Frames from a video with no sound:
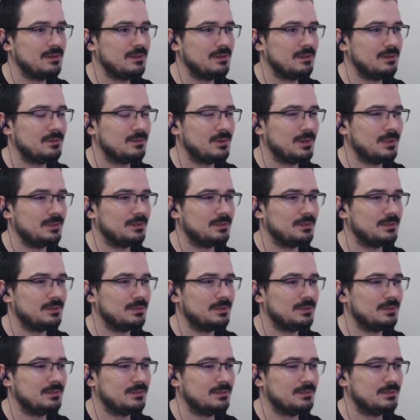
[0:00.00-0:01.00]
Wait,
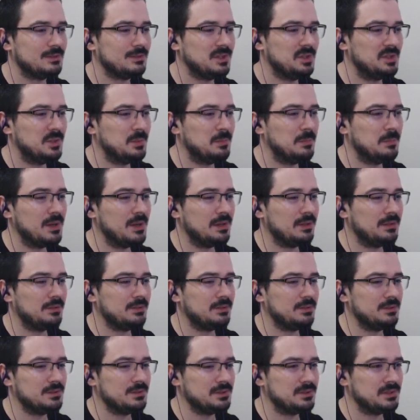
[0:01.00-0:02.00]
the bed
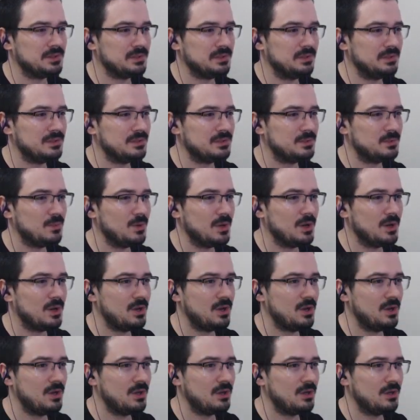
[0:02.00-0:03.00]
is this
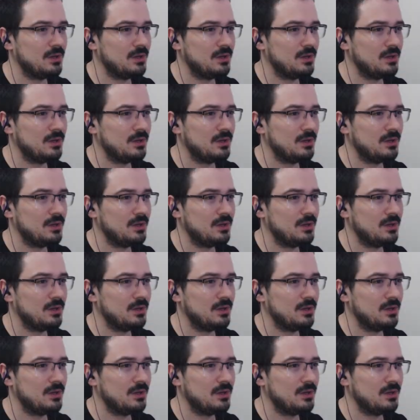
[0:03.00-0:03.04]
way.